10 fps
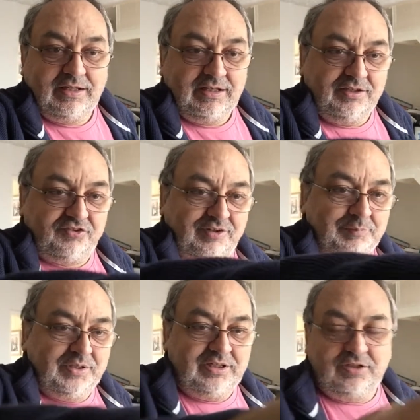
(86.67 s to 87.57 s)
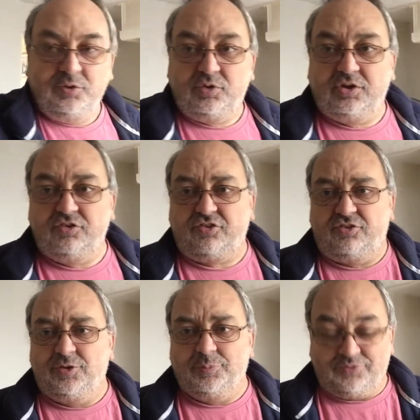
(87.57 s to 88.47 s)
As somebody who
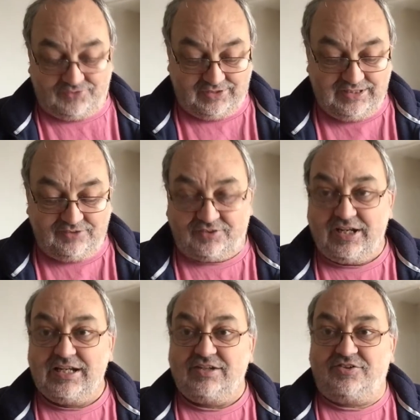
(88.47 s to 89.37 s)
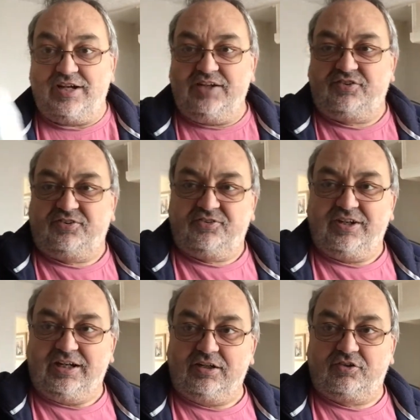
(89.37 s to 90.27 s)
consumes these test
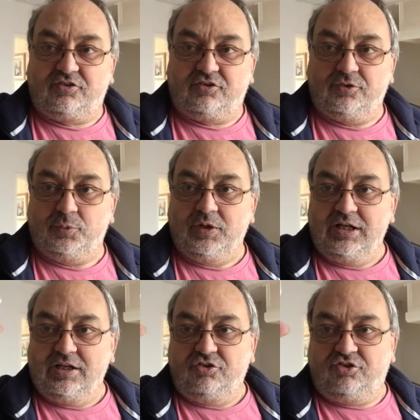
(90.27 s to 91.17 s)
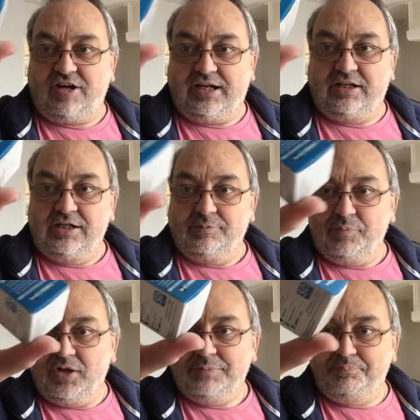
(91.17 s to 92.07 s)
sticks to check
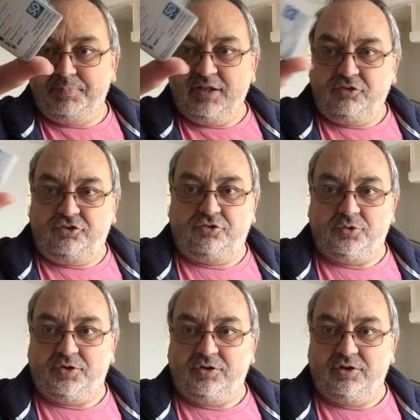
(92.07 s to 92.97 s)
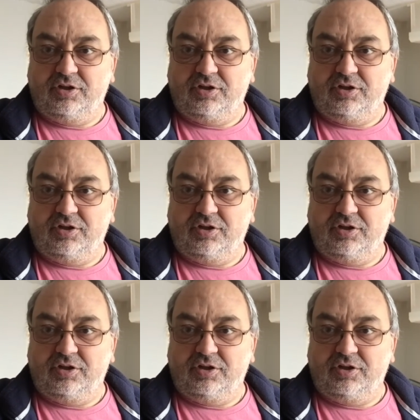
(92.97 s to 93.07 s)
my blood sugar.